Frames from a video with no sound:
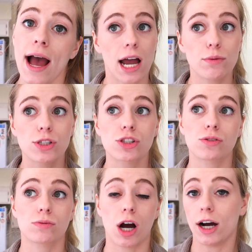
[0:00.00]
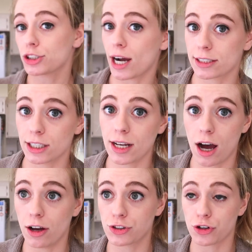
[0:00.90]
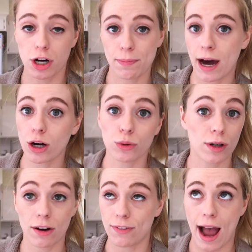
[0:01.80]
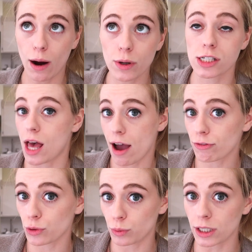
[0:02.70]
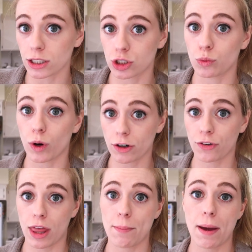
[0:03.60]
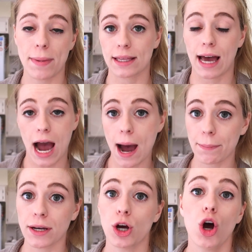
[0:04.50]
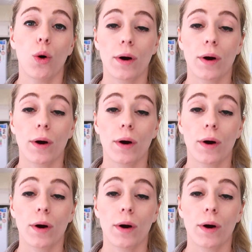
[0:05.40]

I was contracted a certain amount of hours every week to work for them and make that happen,